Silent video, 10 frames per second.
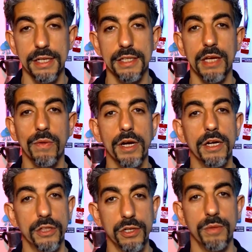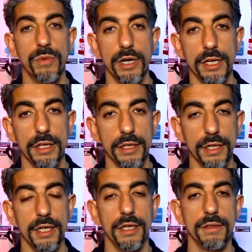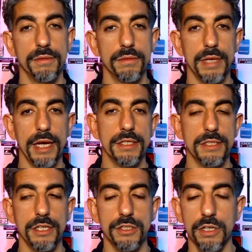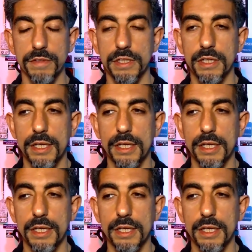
they wanted a third party attestation of it.